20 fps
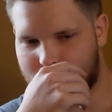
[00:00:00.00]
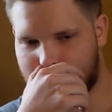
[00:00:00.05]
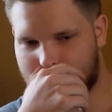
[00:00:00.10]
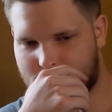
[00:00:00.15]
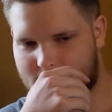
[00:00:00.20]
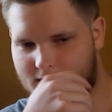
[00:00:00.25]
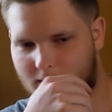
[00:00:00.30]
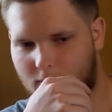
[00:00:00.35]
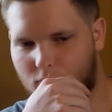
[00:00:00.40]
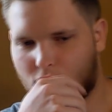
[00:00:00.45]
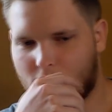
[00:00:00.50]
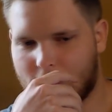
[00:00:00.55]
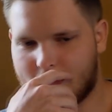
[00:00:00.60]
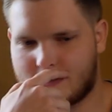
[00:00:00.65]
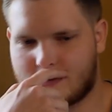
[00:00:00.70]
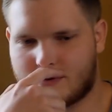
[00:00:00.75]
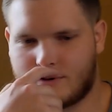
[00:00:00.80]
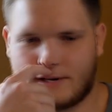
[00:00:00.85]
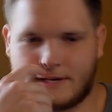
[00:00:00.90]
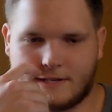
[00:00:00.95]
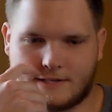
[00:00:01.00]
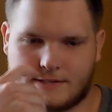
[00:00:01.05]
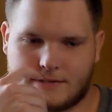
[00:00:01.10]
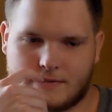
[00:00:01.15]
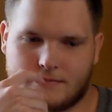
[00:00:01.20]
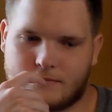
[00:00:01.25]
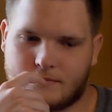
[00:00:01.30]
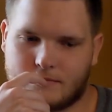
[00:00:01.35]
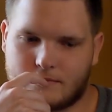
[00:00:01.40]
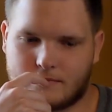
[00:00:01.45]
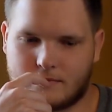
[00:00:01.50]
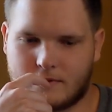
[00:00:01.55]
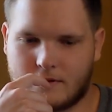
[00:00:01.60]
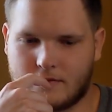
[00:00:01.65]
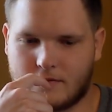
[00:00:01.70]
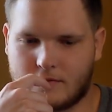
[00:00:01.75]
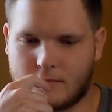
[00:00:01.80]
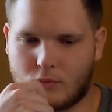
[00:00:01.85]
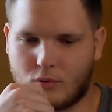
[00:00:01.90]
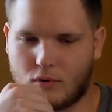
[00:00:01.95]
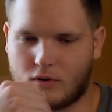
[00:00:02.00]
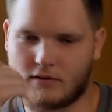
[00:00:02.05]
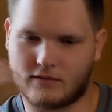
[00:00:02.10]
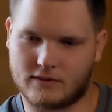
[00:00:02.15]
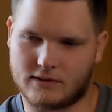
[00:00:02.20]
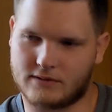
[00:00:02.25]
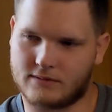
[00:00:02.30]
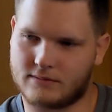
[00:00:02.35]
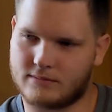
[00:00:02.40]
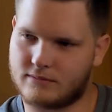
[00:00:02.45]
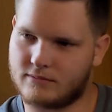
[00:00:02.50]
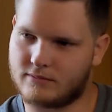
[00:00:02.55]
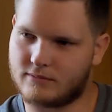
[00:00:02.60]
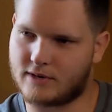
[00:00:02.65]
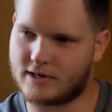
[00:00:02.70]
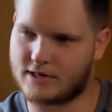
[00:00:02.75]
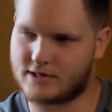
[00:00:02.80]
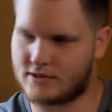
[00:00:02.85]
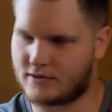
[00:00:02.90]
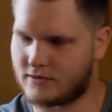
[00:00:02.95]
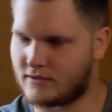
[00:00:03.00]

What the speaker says: some ways creates even more of a racial